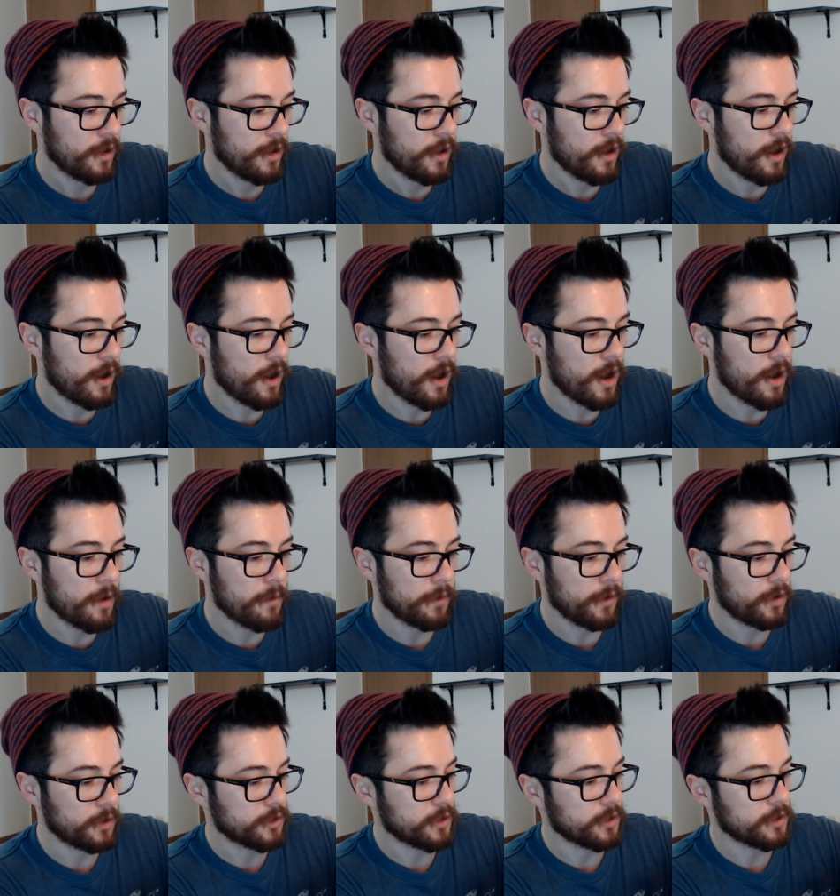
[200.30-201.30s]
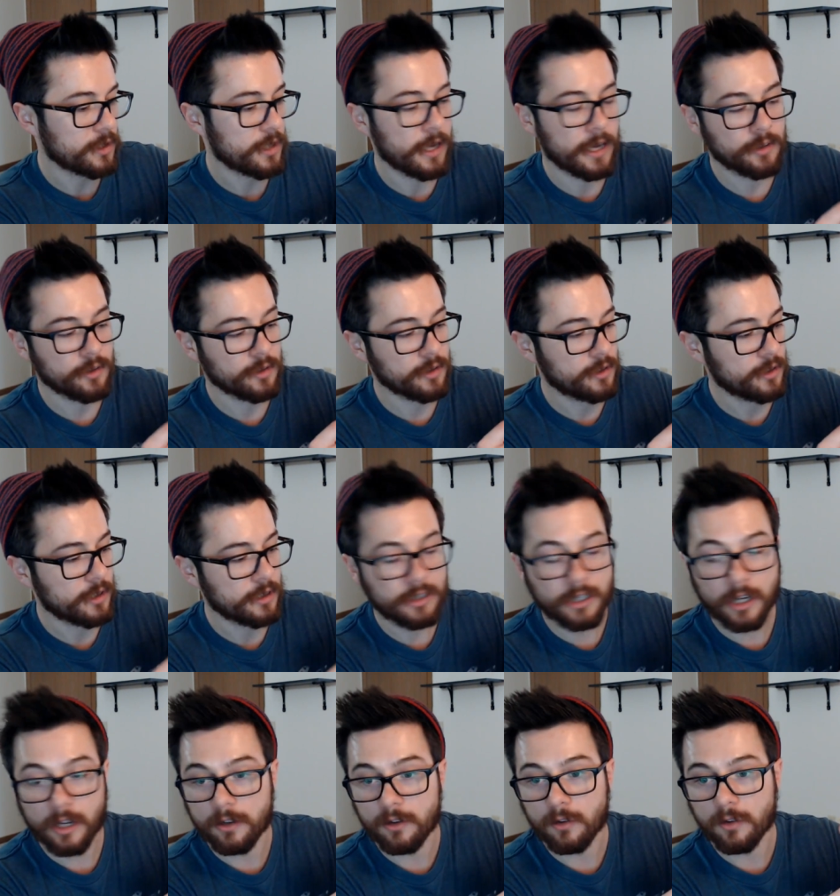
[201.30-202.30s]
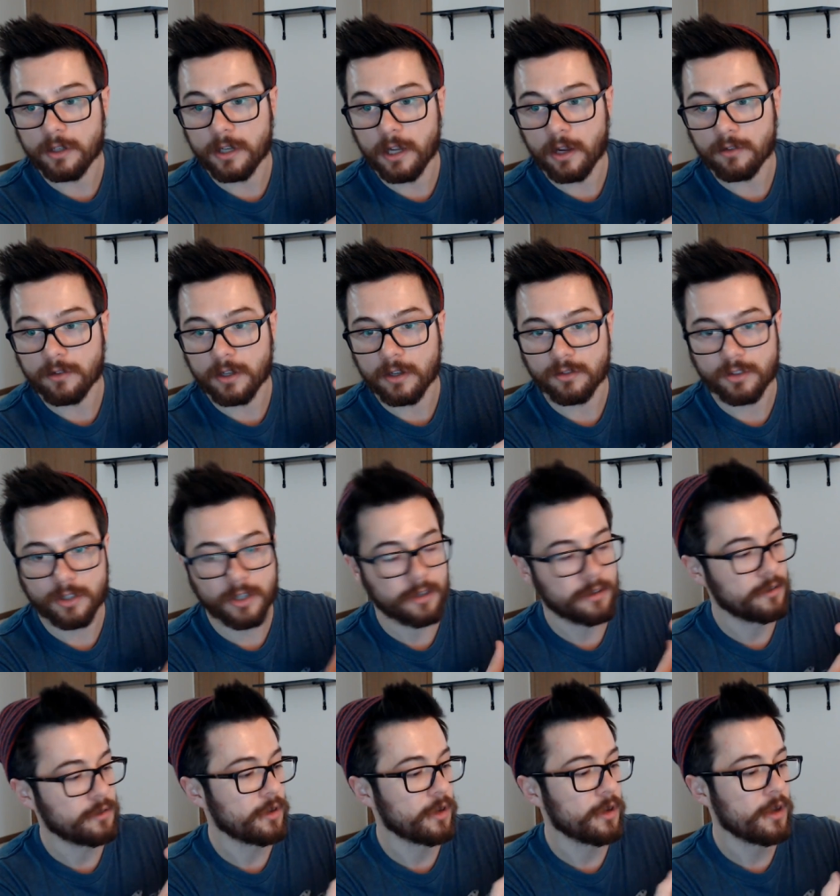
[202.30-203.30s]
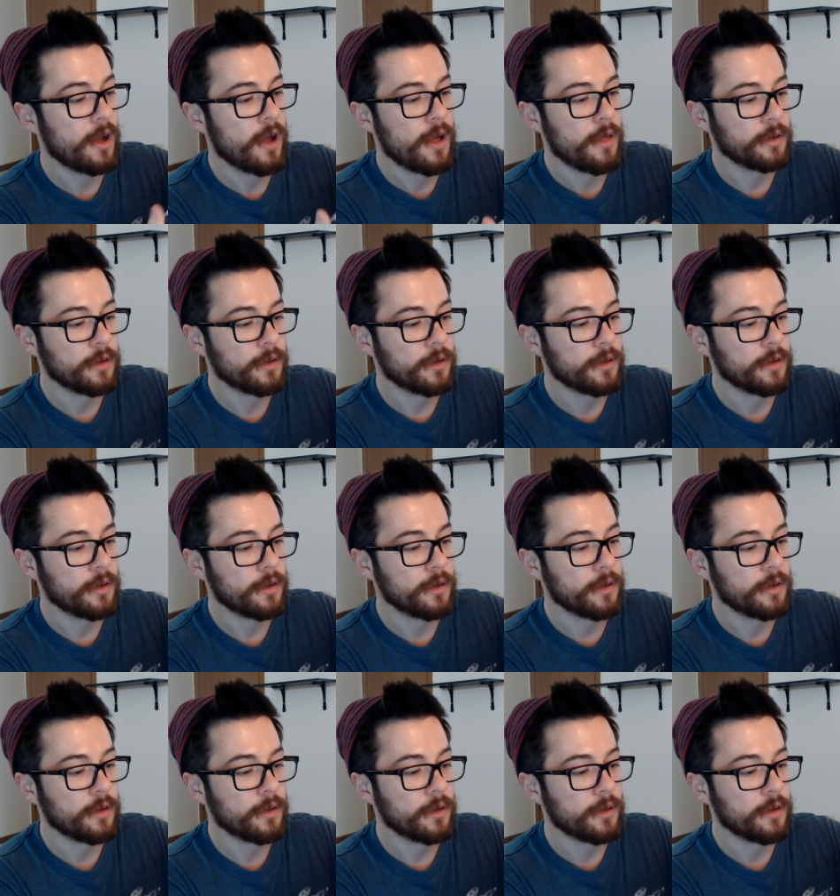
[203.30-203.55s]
Um, also, it's the address to Chattanooga, downtown Chattanooga.